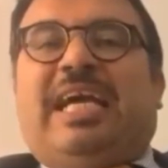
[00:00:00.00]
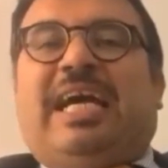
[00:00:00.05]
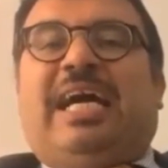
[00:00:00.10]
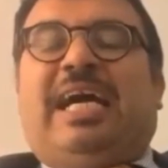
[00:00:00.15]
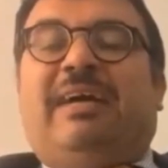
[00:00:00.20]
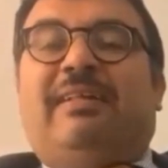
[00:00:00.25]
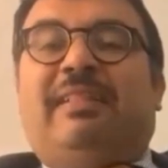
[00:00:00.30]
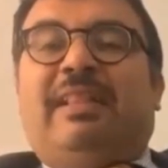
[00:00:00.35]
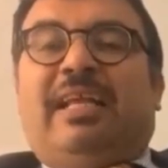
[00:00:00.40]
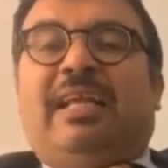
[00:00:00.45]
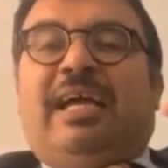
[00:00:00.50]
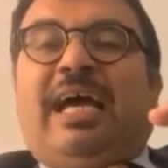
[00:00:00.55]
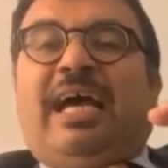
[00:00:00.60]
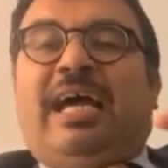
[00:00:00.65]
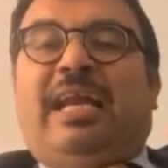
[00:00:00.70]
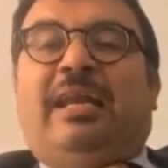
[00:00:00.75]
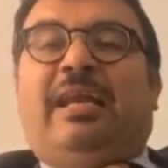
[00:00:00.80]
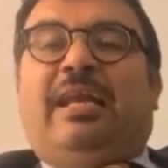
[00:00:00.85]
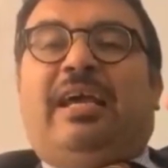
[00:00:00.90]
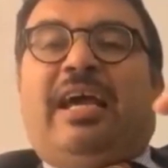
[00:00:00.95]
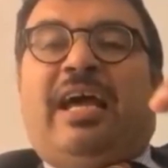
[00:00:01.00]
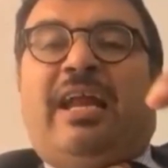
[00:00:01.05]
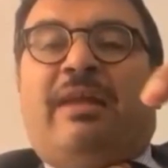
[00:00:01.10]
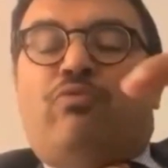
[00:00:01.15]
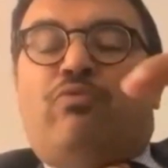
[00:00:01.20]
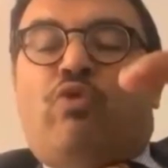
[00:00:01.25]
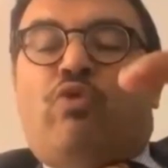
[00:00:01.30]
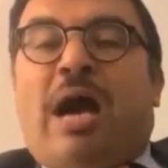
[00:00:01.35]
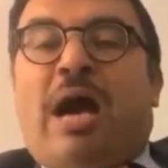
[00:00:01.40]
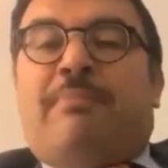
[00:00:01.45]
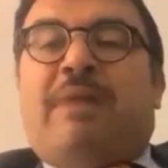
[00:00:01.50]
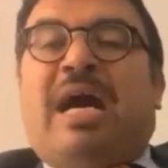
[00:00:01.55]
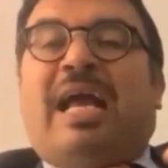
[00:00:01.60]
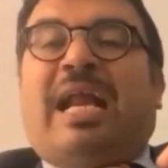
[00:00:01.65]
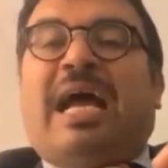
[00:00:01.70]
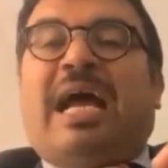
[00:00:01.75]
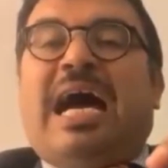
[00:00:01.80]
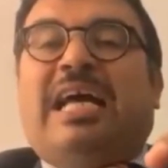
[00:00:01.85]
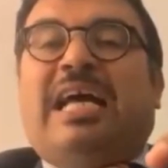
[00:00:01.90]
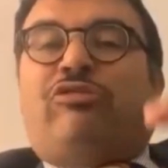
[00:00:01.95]
discovering
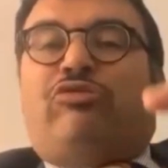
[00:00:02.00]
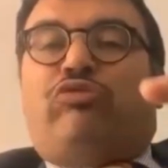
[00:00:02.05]
the